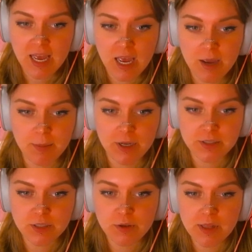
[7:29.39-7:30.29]

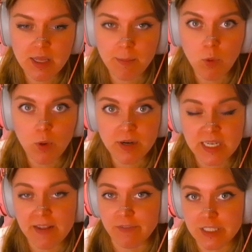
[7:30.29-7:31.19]
Also, the more
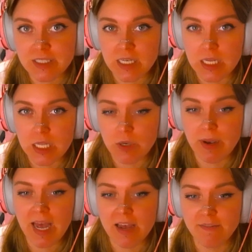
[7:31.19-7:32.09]
diversity you
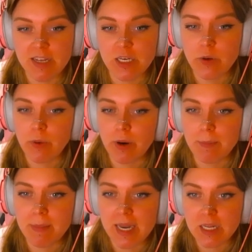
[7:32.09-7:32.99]
have in your
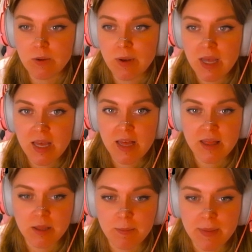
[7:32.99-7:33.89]
menu,
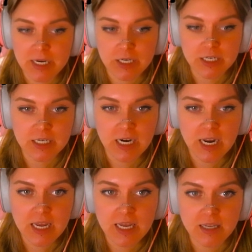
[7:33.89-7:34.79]
the better
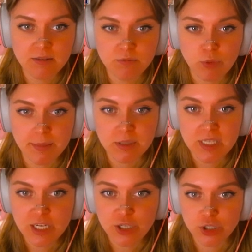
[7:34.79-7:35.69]

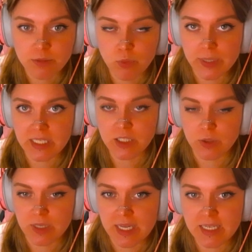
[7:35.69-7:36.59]
reputation points
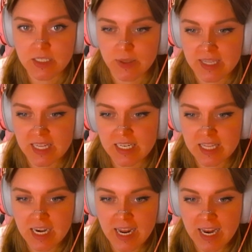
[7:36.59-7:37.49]
you get. So at the end of
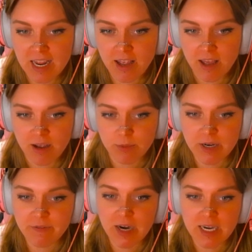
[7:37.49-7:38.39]
the night,
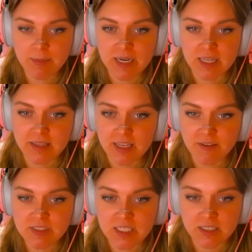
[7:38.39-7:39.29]
whenever anybody
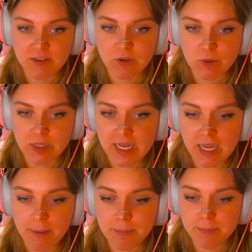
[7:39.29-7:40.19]
leaves, they'll give you like
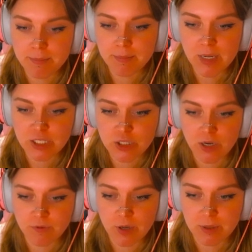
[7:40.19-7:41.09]
a bunch
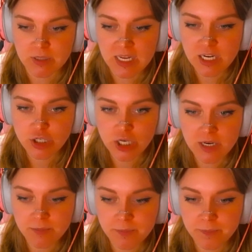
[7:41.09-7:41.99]
of
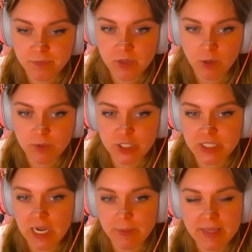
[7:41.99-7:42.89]
reputation, which
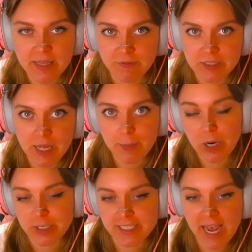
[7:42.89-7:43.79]
is how we level up
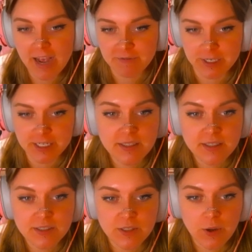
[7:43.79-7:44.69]
our tavern.
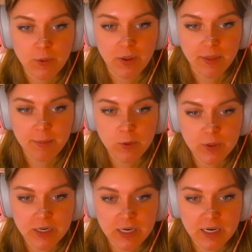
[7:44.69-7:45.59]
So the
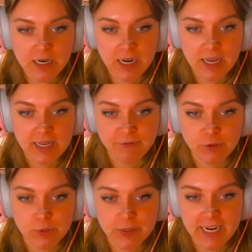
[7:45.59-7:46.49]
more
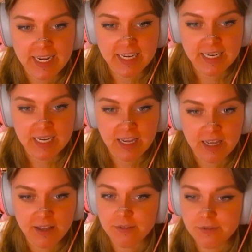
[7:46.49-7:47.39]
variety
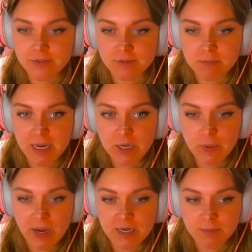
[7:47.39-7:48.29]
of menu
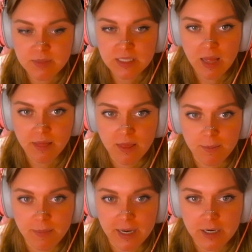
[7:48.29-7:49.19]
items, the
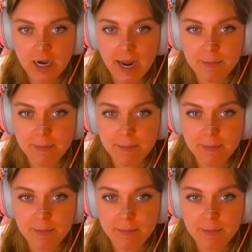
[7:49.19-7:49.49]
better.